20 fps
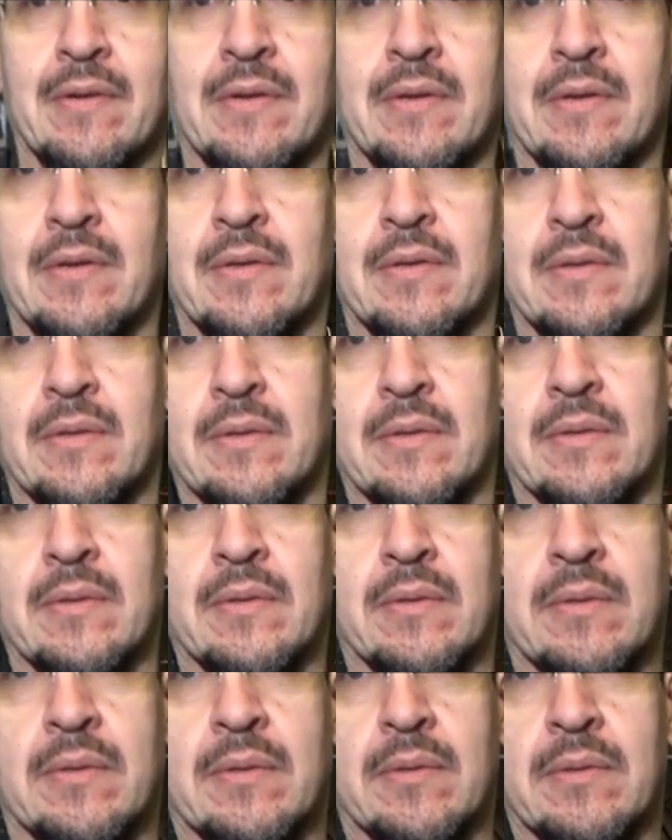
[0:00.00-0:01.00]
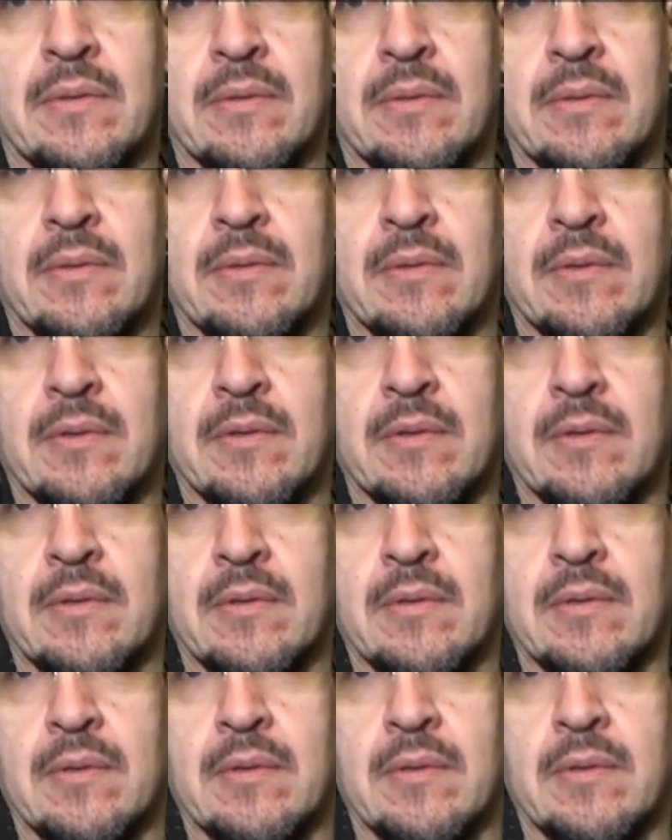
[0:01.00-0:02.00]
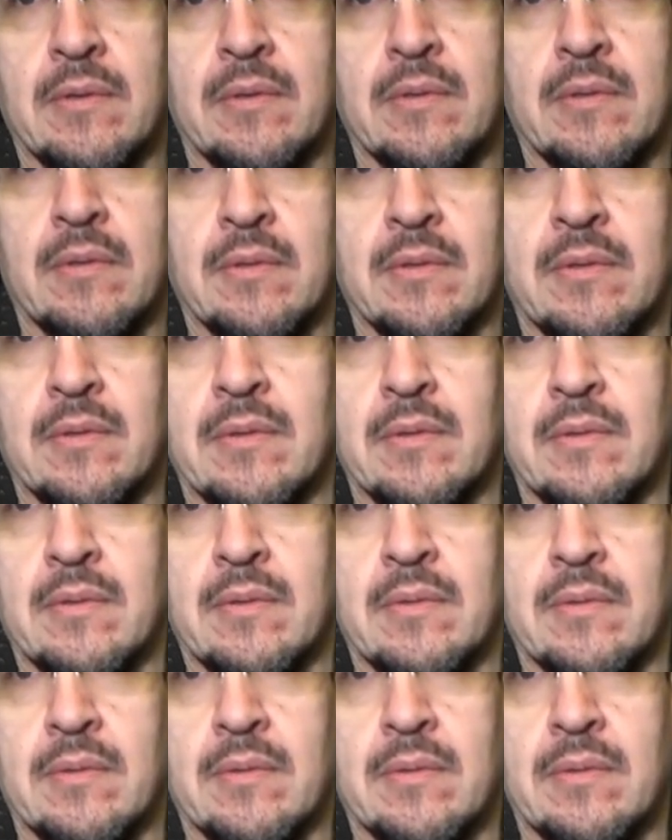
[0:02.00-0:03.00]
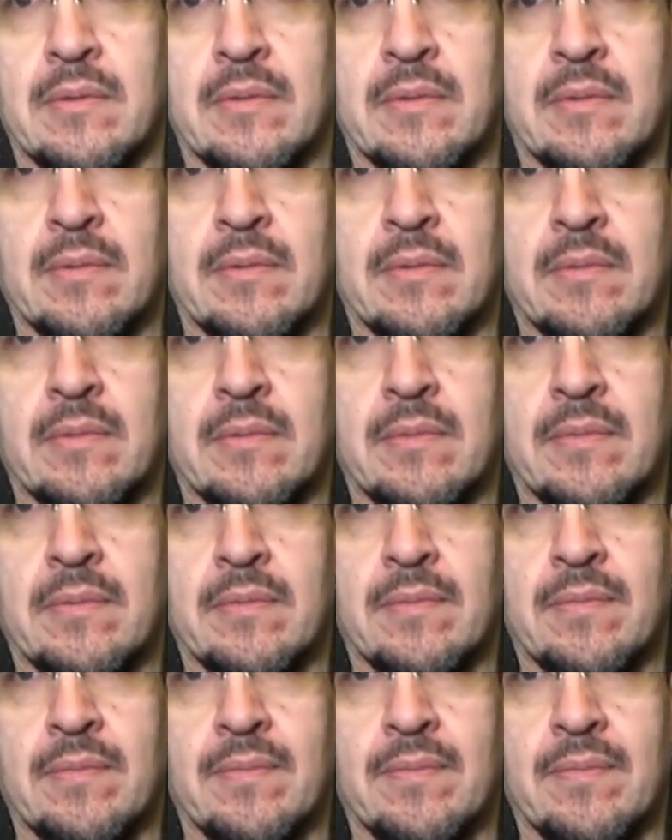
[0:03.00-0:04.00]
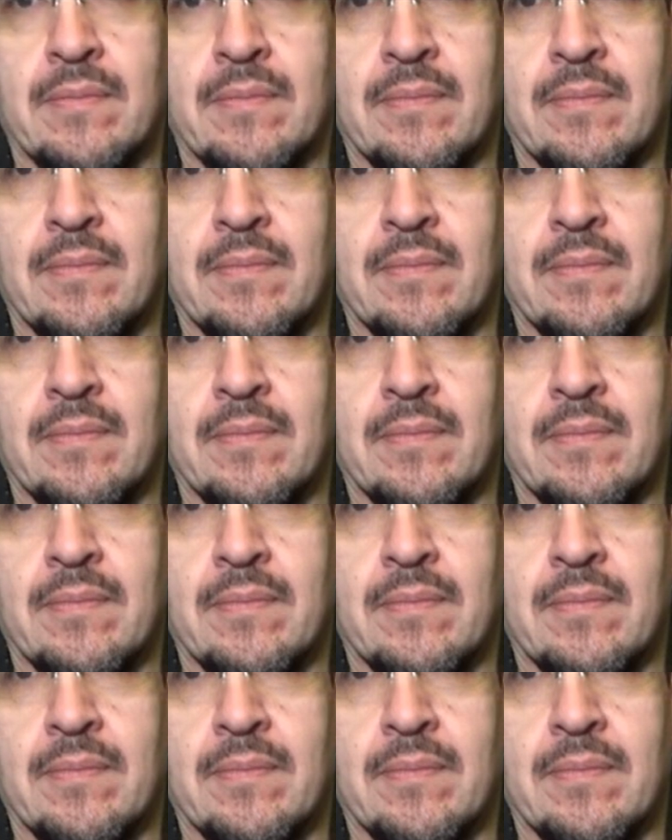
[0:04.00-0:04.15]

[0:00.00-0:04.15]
No one is speaking in this clip.